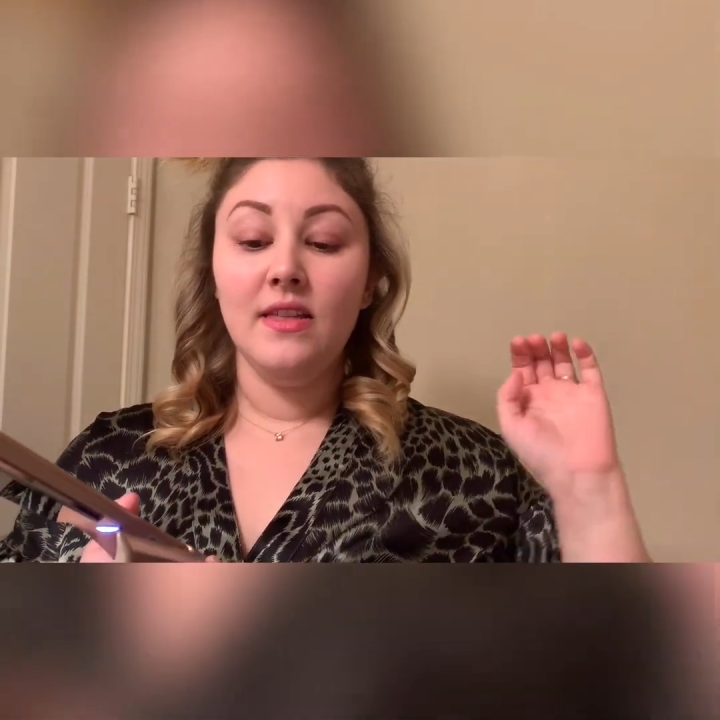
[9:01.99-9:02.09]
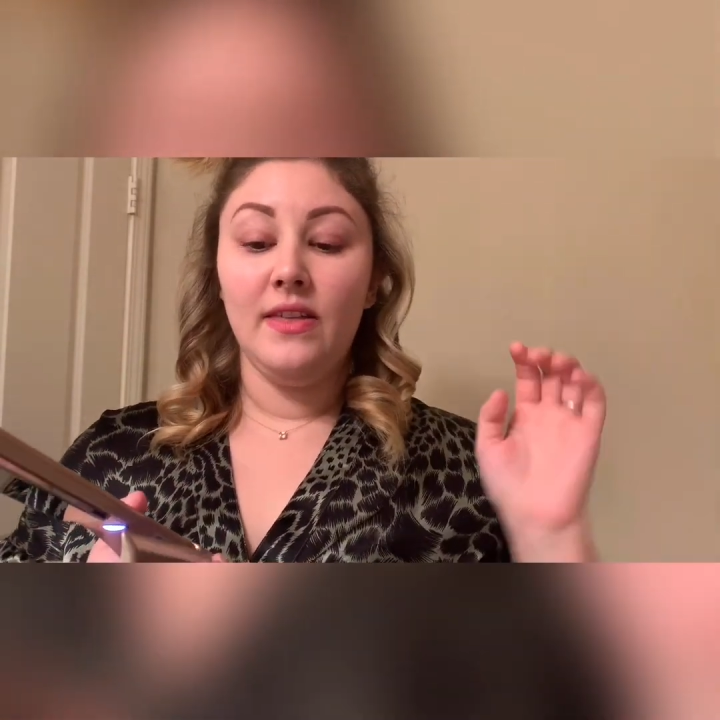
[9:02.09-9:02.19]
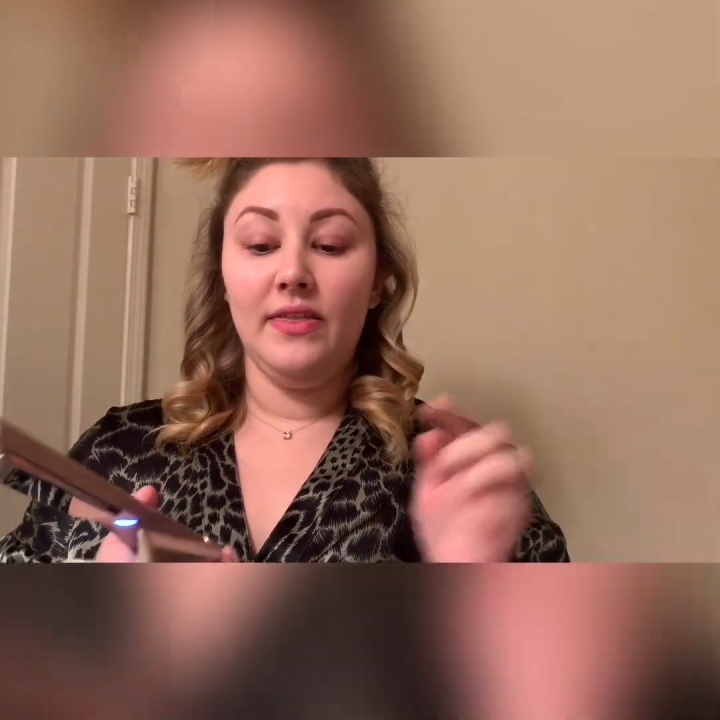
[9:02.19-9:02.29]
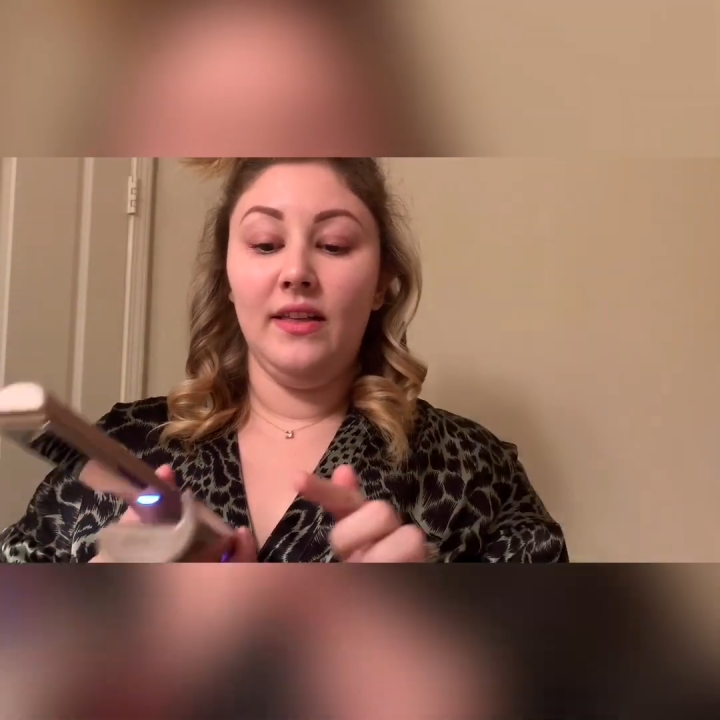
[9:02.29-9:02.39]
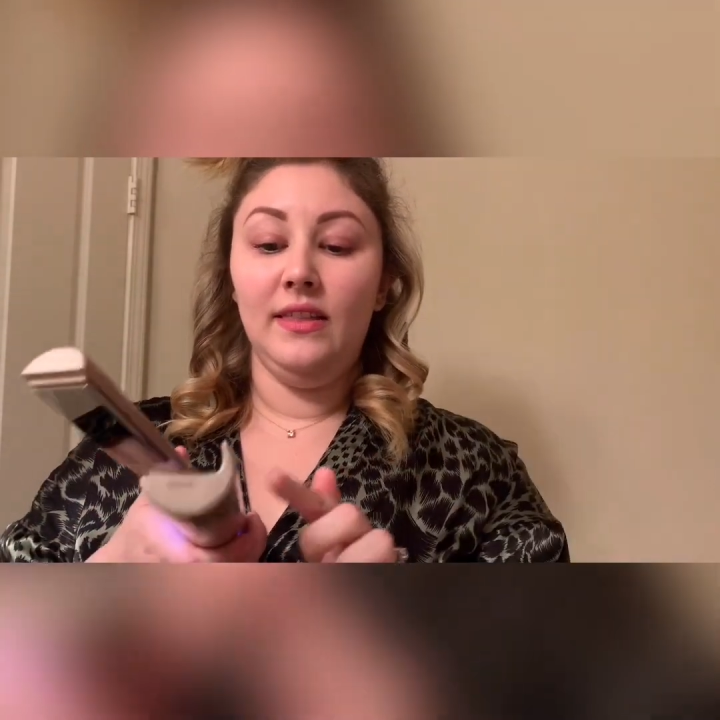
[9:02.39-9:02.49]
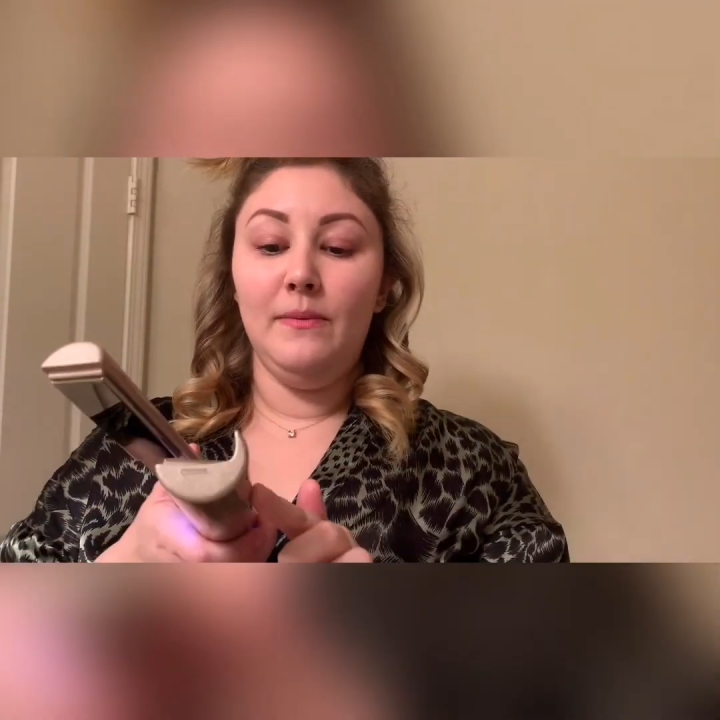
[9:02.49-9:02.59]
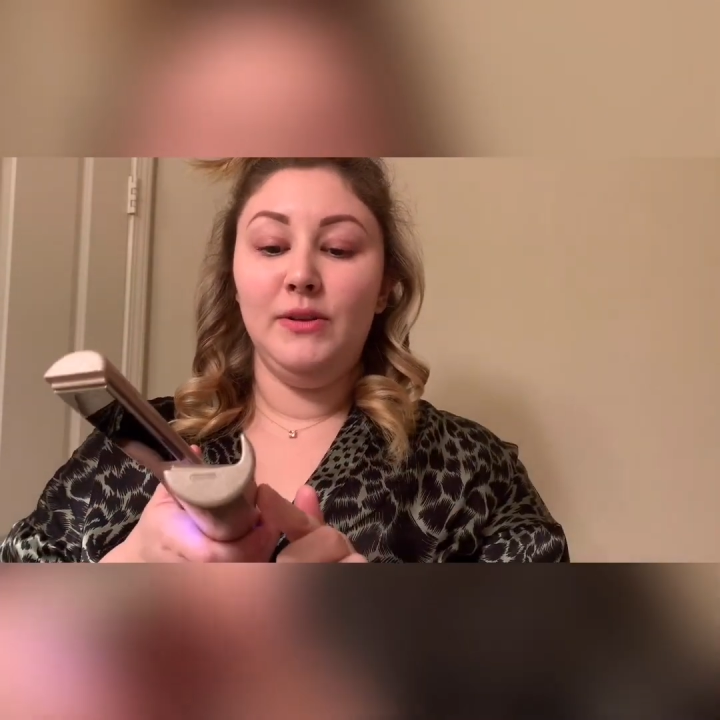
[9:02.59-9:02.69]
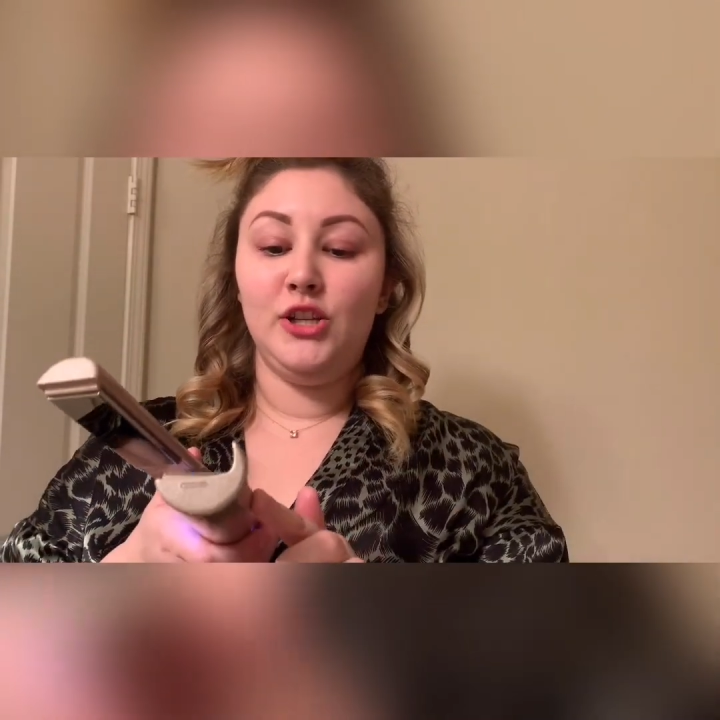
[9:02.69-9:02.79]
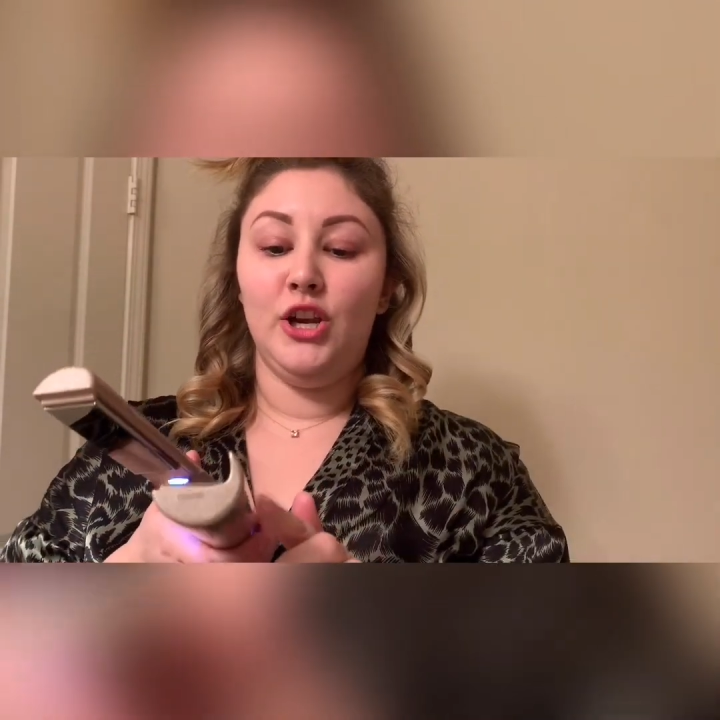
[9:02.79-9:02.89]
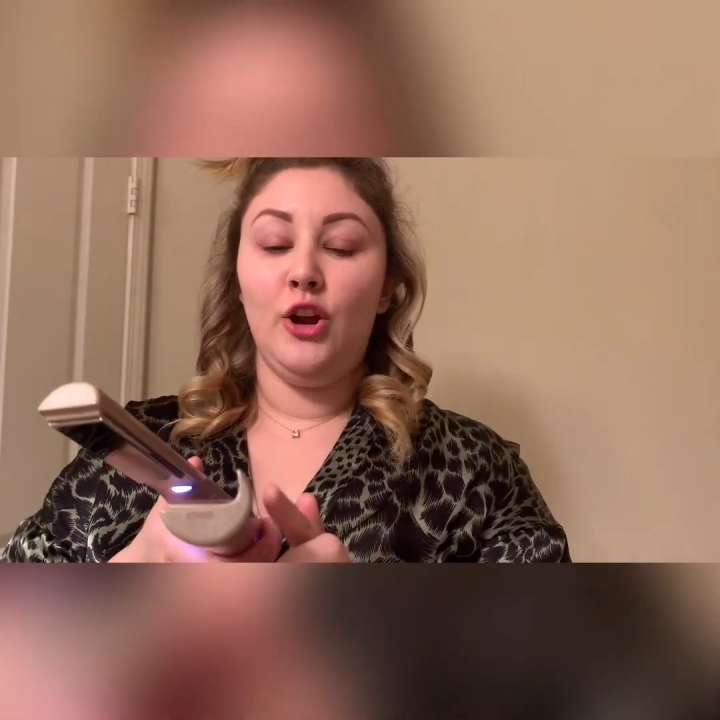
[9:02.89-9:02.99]
then the lip
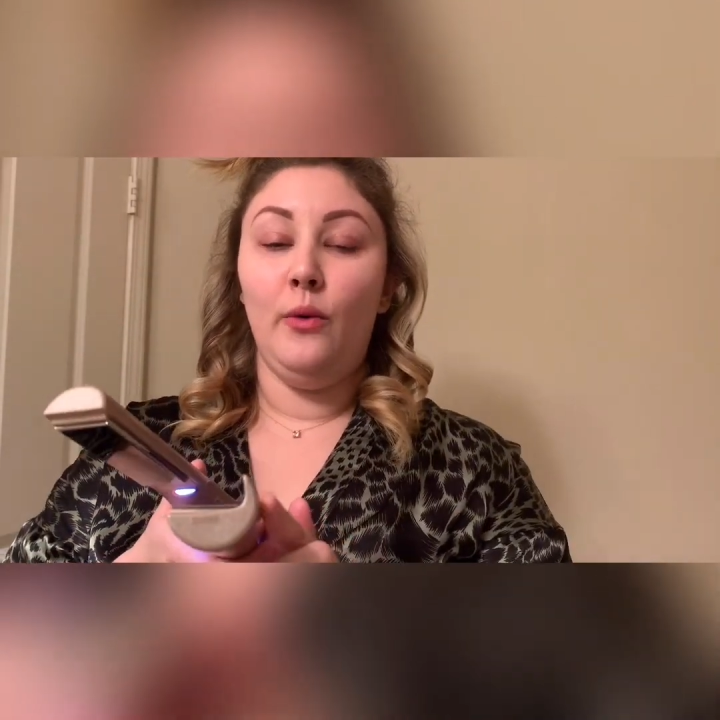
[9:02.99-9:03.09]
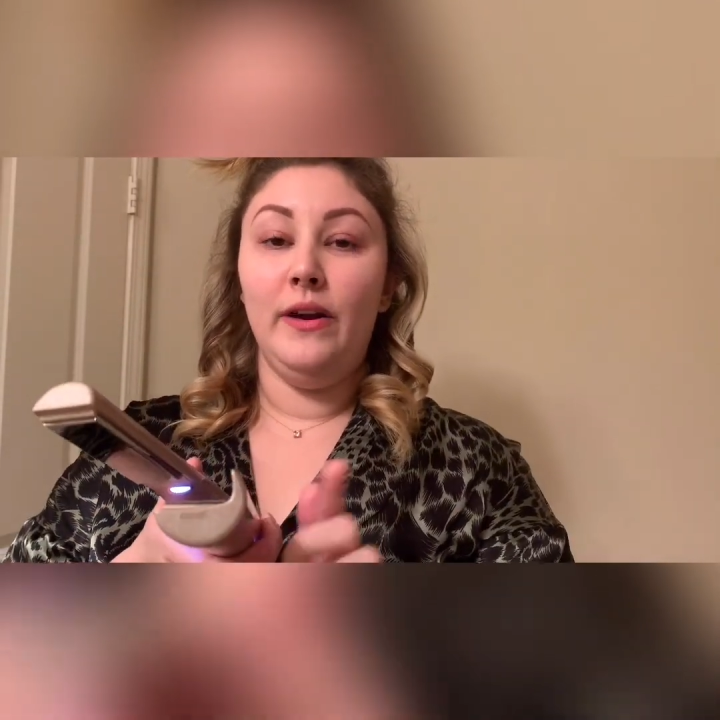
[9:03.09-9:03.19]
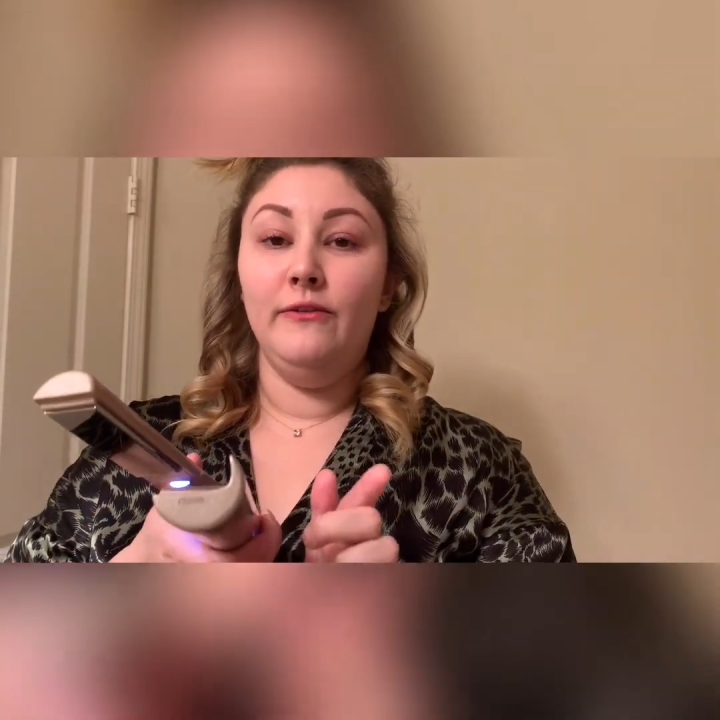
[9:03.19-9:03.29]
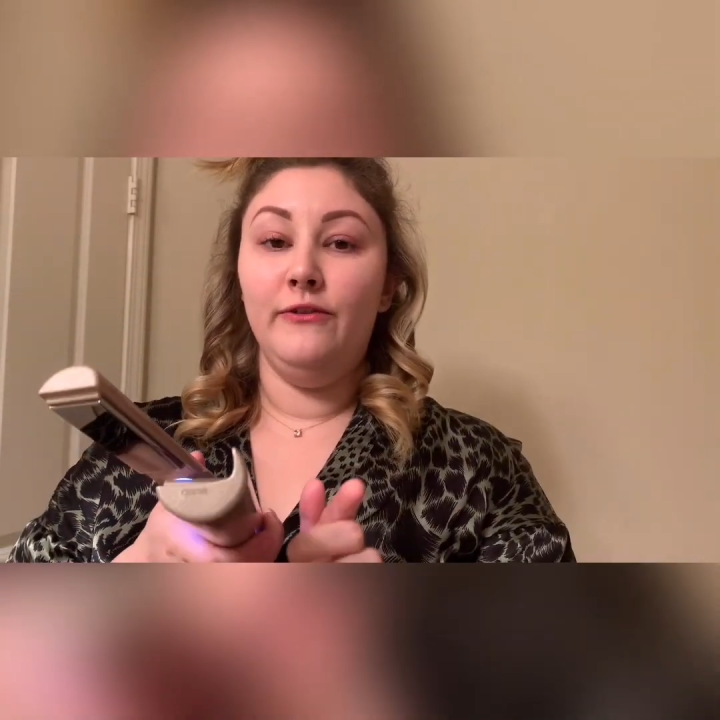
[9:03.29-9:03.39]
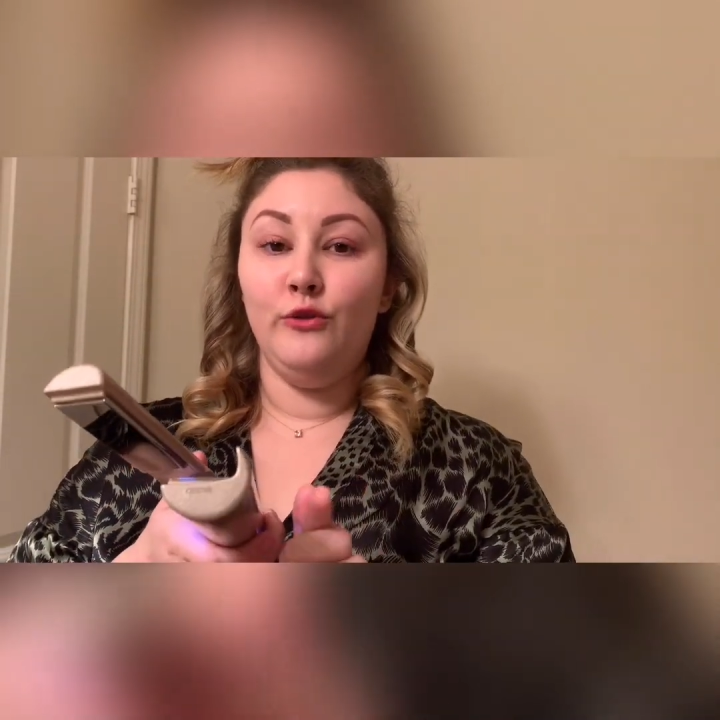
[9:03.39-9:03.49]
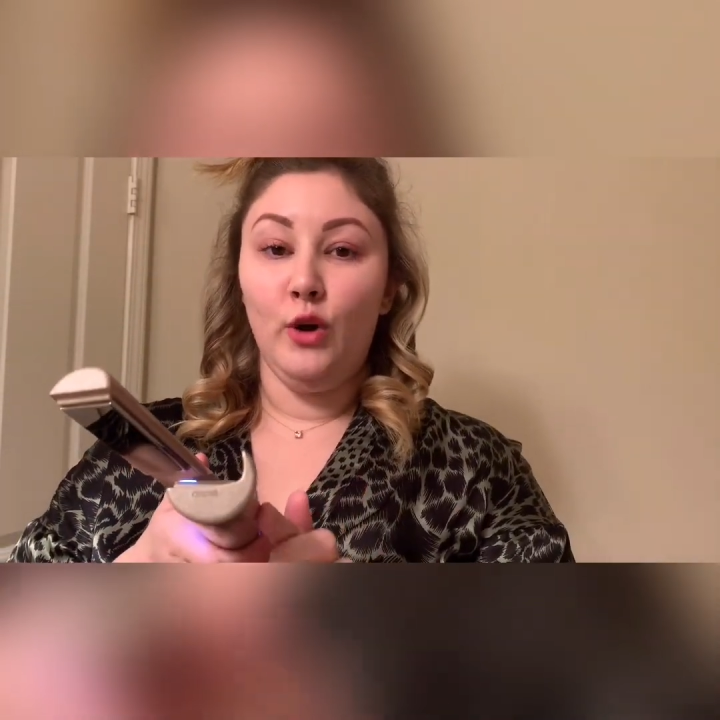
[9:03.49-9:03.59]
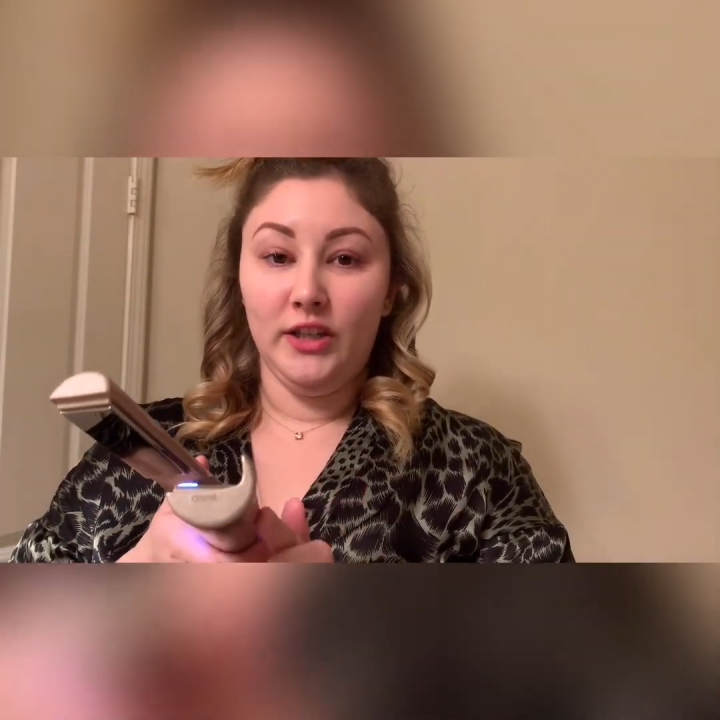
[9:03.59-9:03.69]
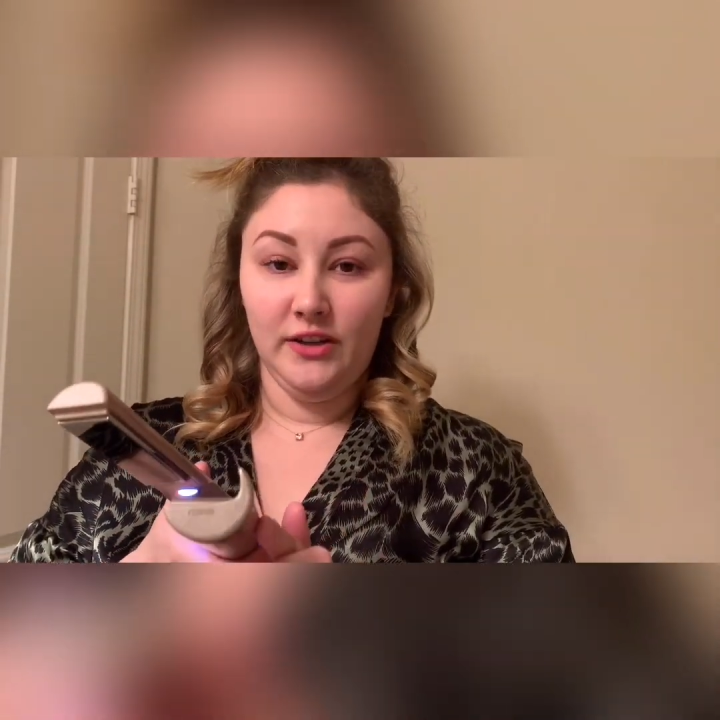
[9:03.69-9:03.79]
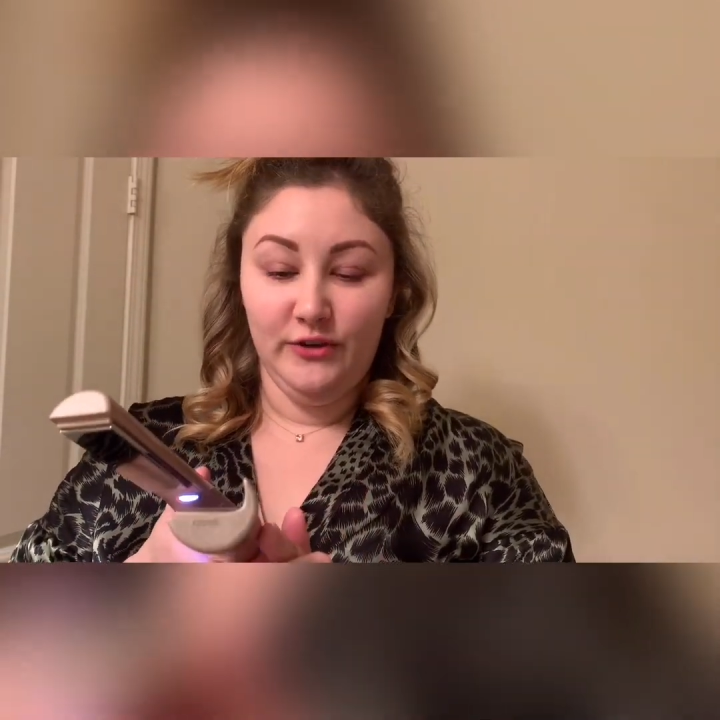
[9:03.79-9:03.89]
is gonna go in front of